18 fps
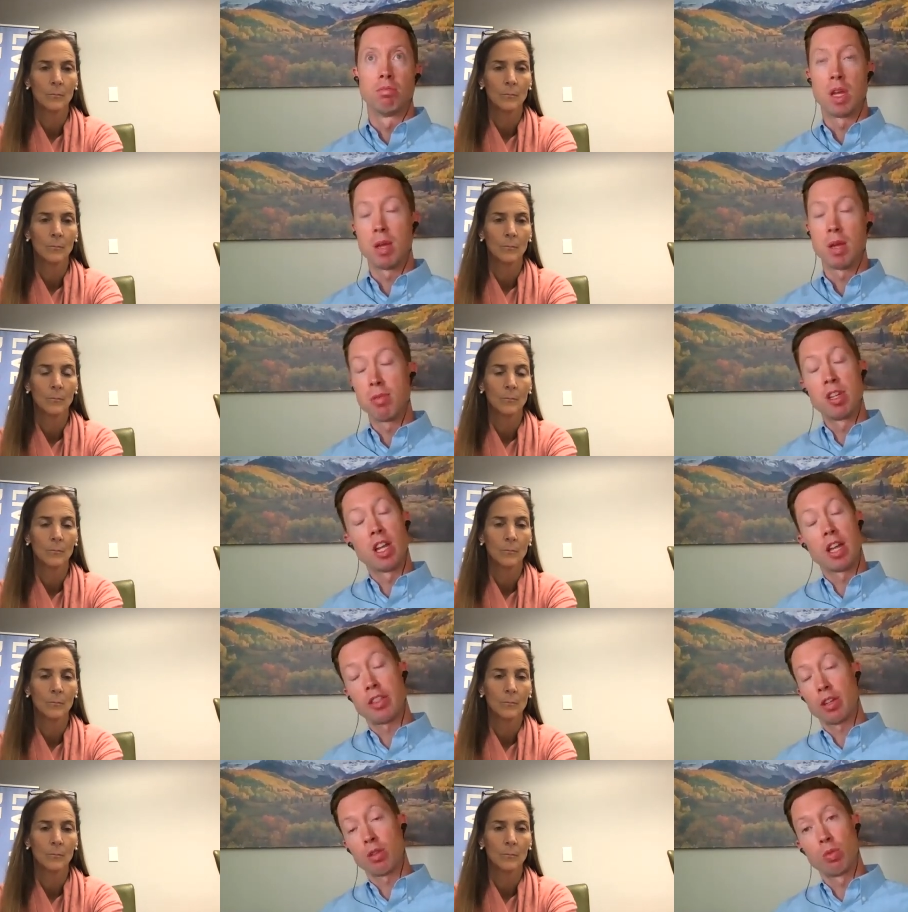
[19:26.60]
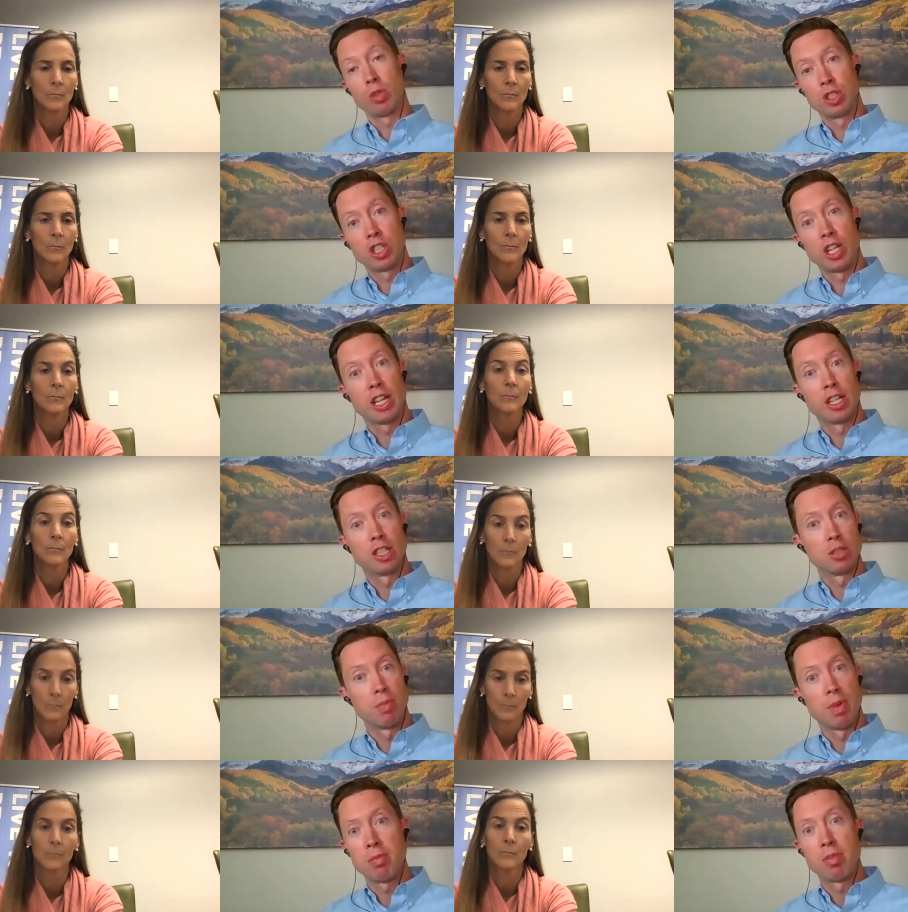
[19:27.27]
Speaker 1: maybe nothing would
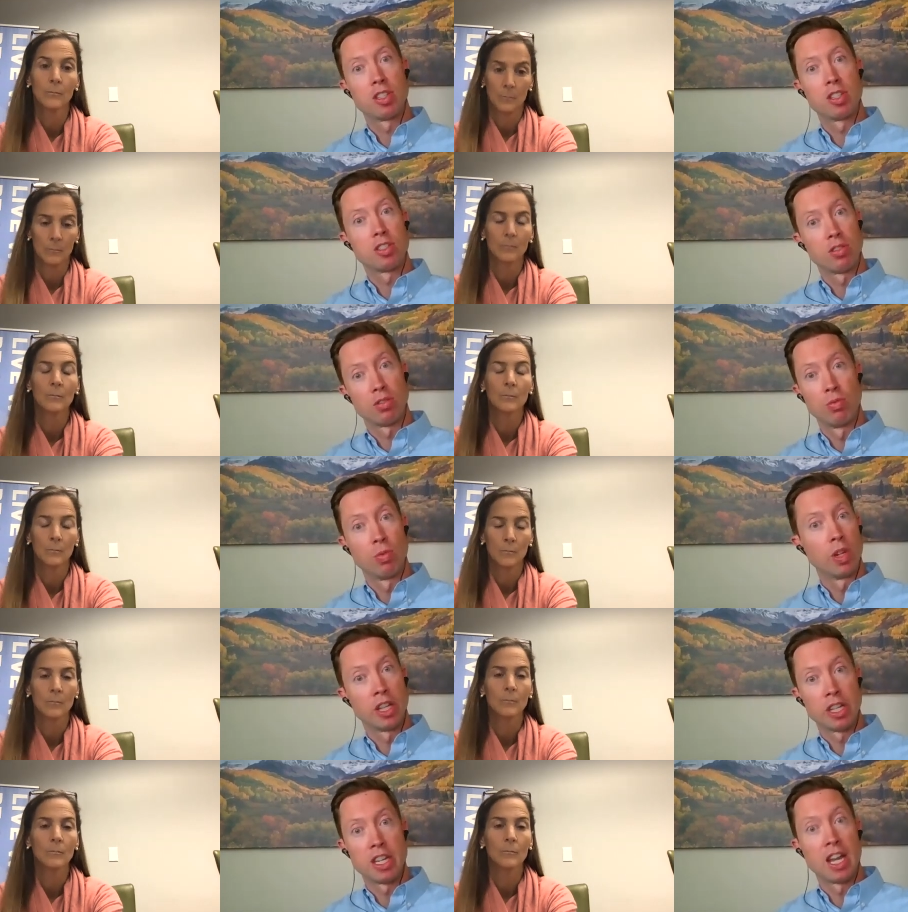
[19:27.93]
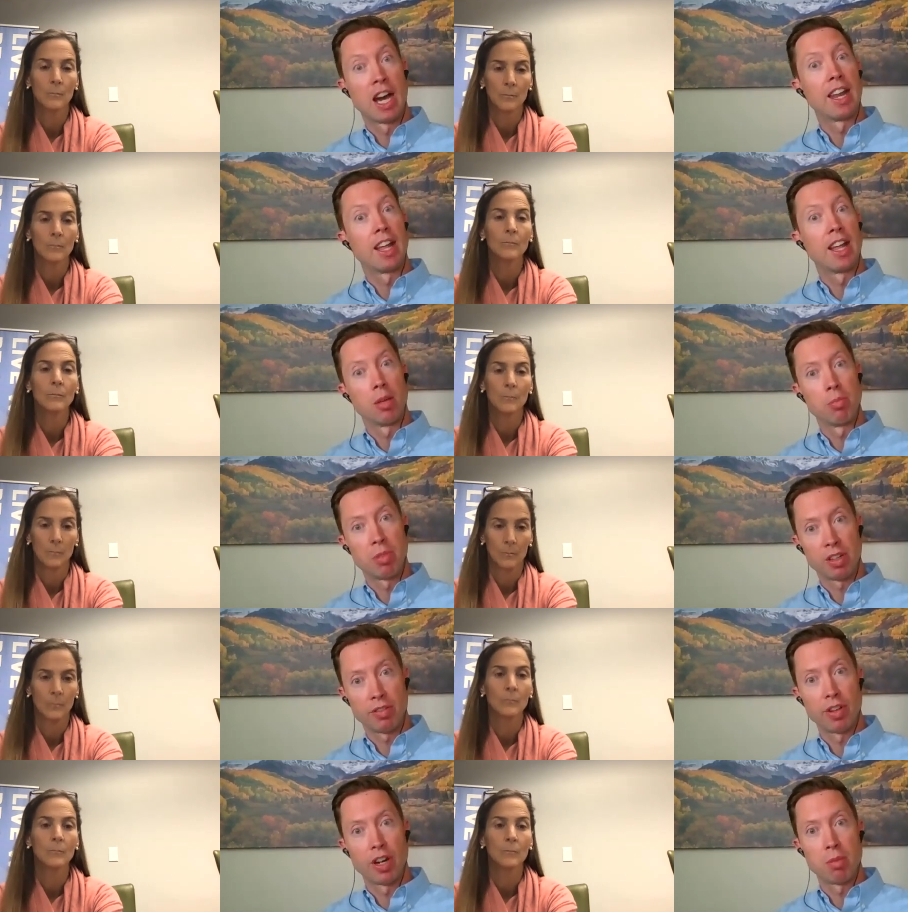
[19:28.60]
change. Maybe it's really not
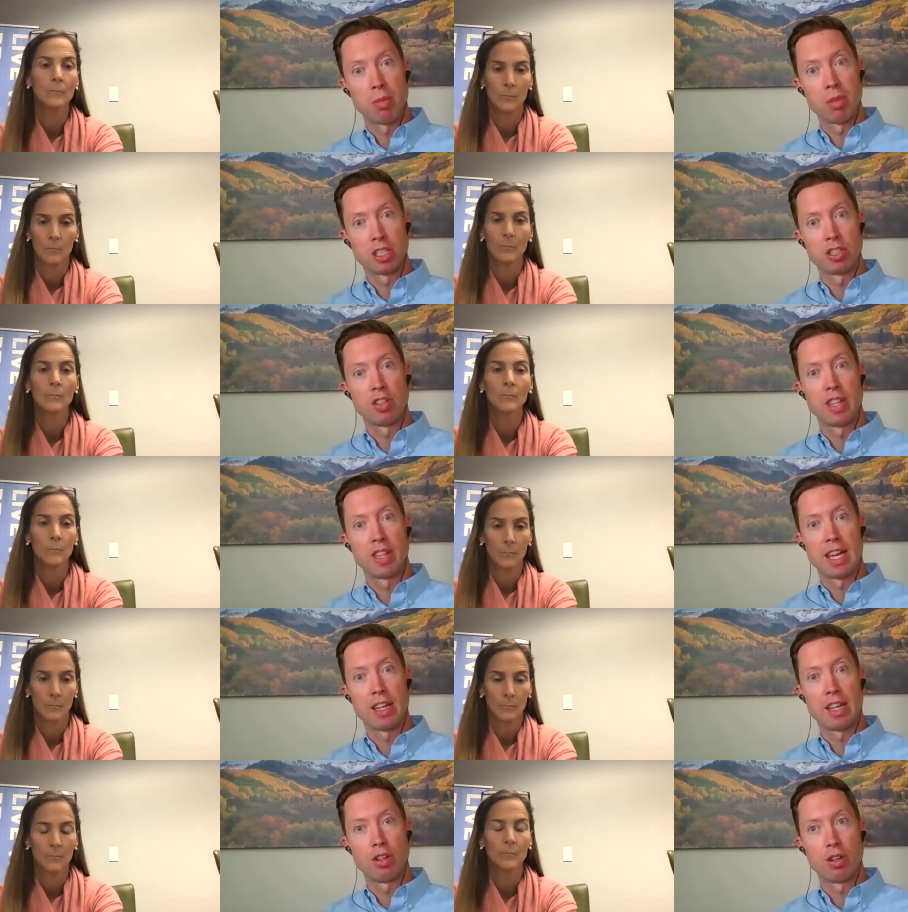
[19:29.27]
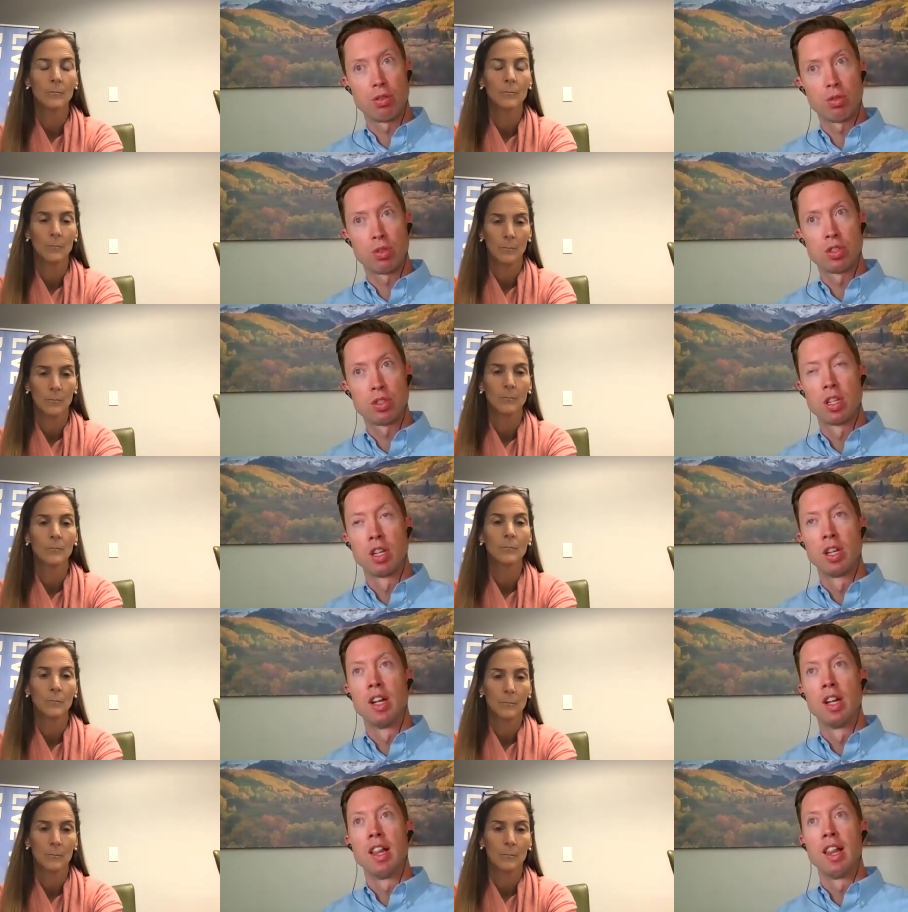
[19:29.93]
helping very much at that
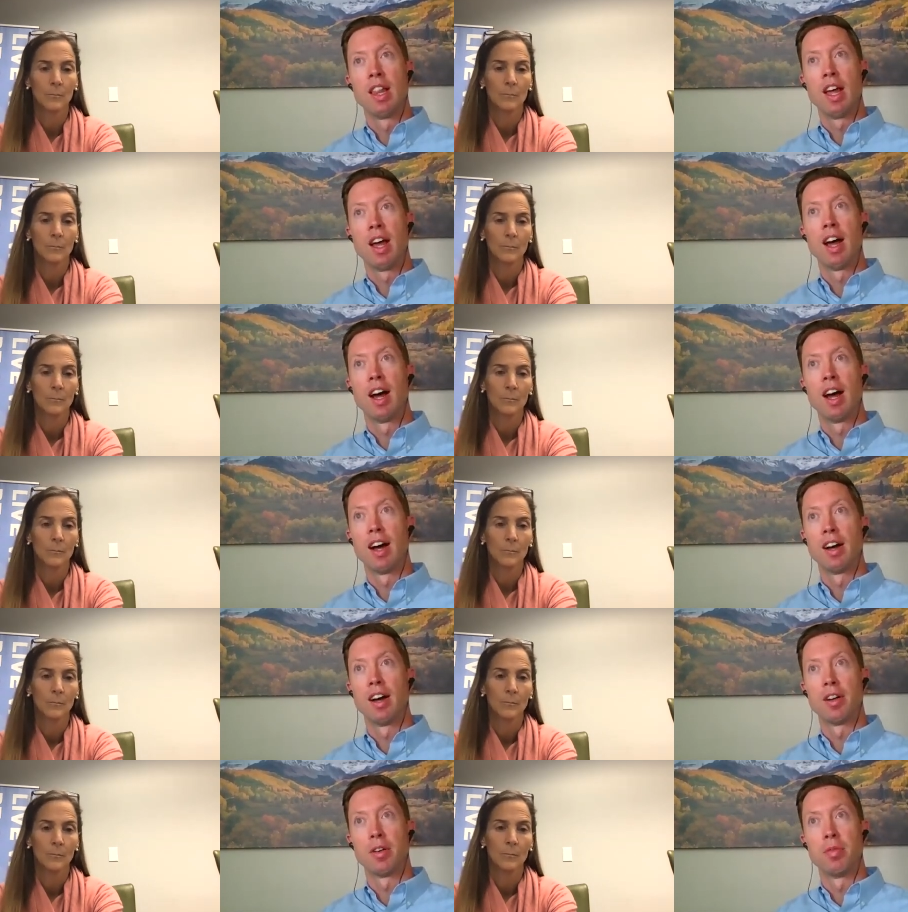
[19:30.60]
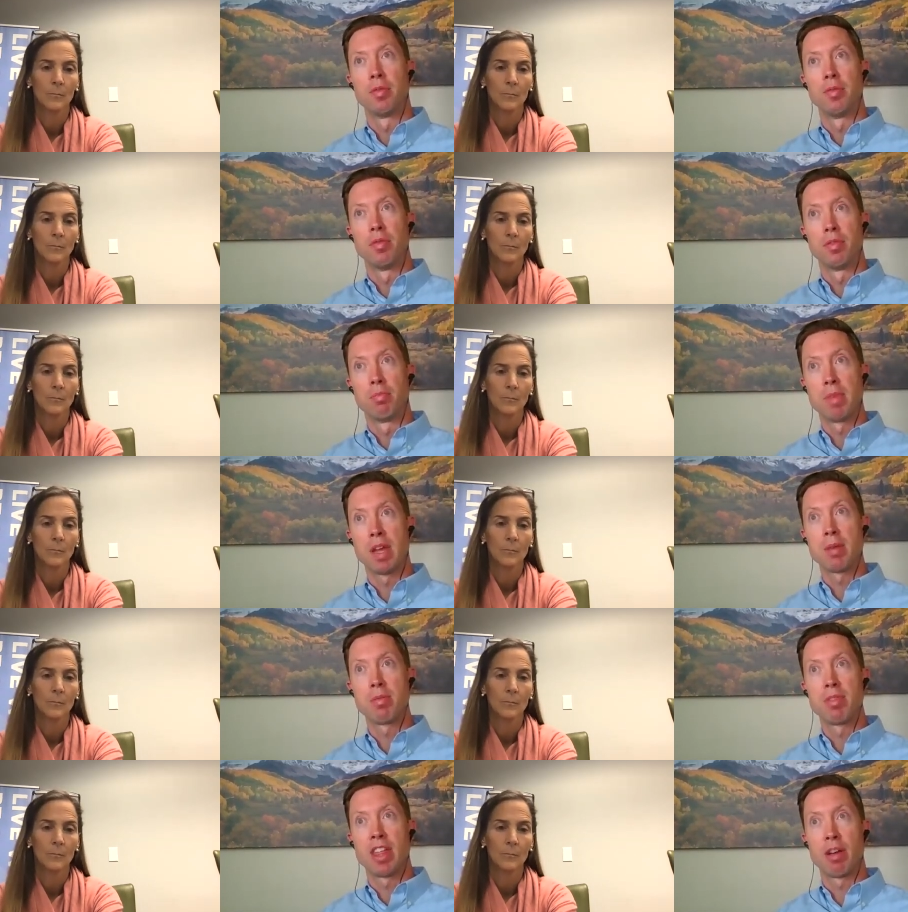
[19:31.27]
dose. Uh,
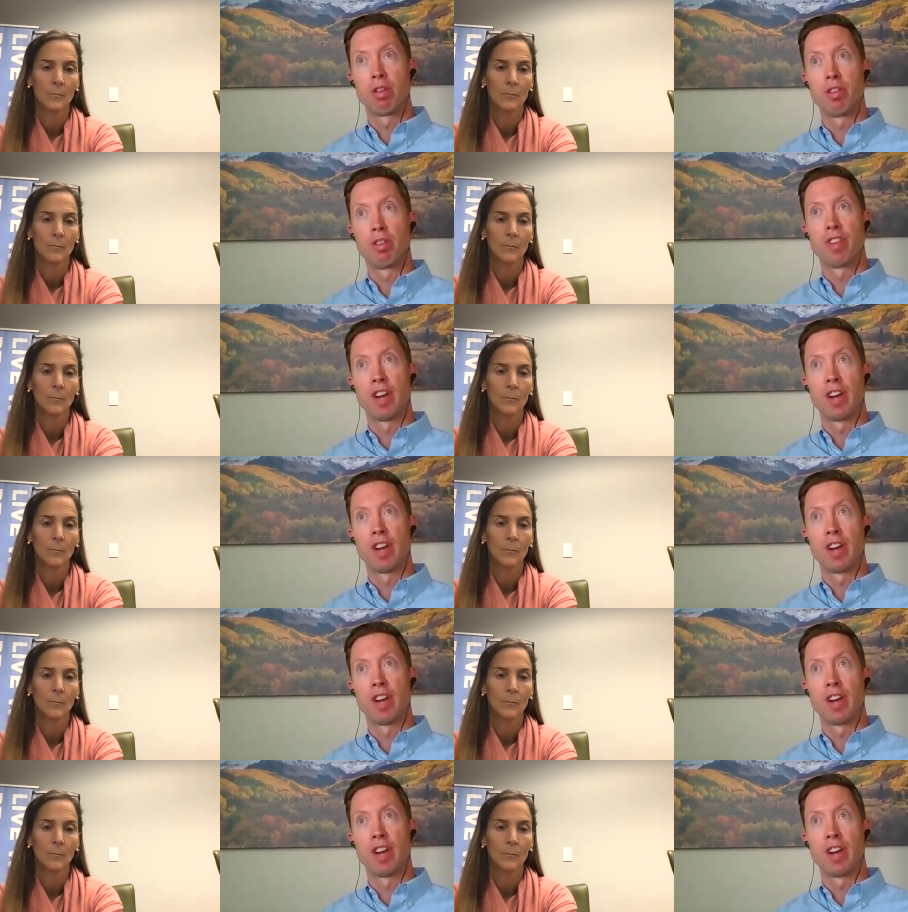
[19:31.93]
maybe they would